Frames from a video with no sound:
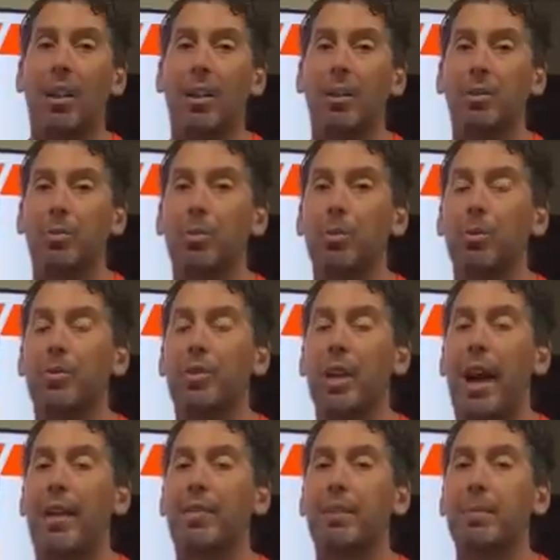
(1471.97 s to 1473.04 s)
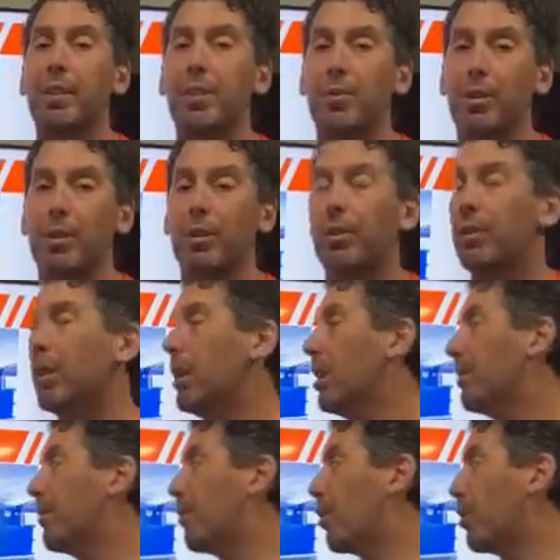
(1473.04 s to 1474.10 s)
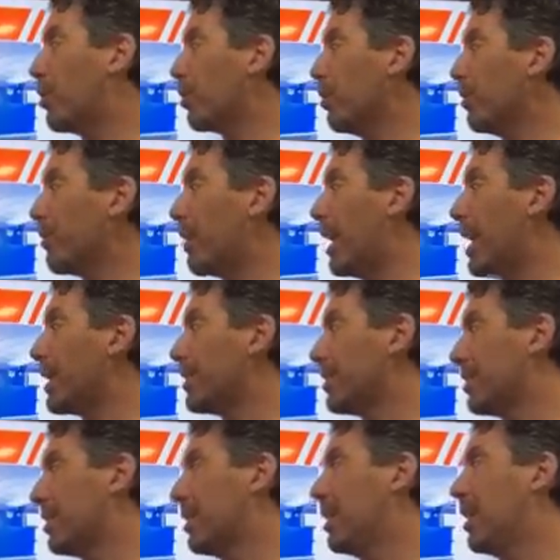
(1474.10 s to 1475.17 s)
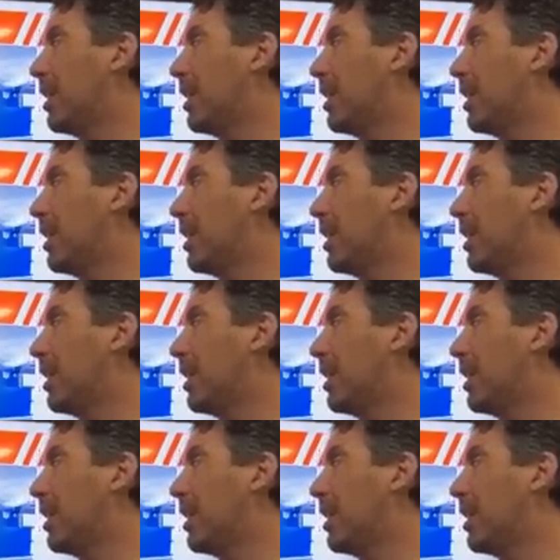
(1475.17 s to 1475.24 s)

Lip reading: Those roofs have to be drilled for the roof racks.